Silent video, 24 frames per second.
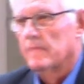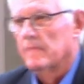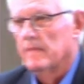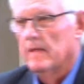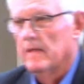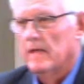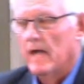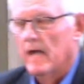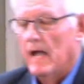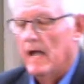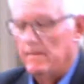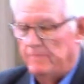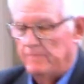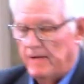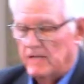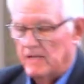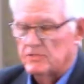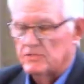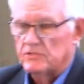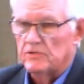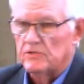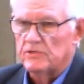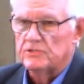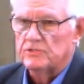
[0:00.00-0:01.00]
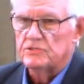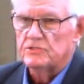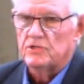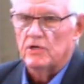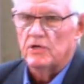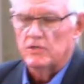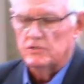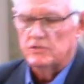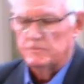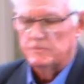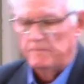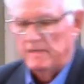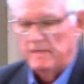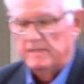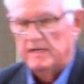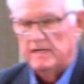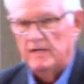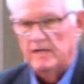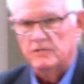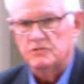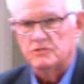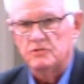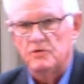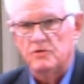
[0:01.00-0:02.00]
I pastored a church, been
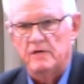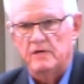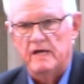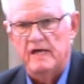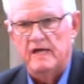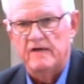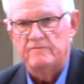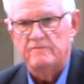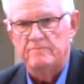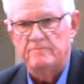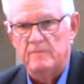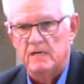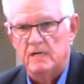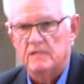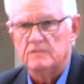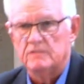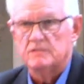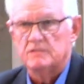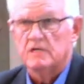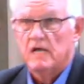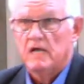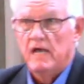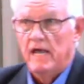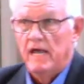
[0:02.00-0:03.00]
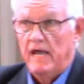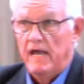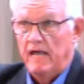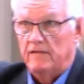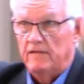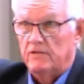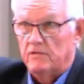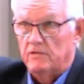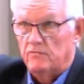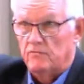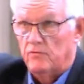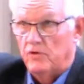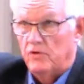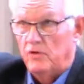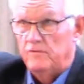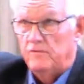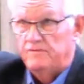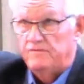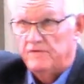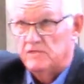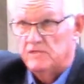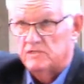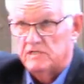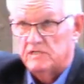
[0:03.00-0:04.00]
there two and a half months, and the roof
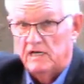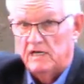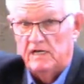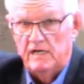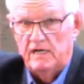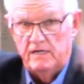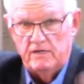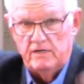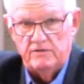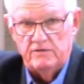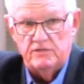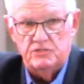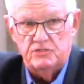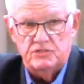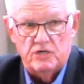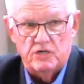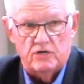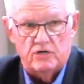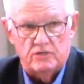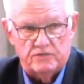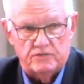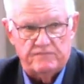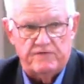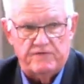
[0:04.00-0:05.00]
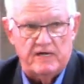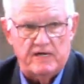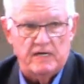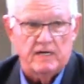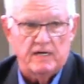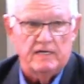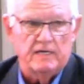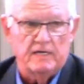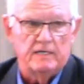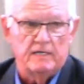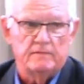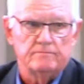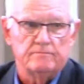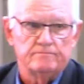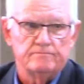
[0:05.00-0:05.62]
and ceiling of the church fell in.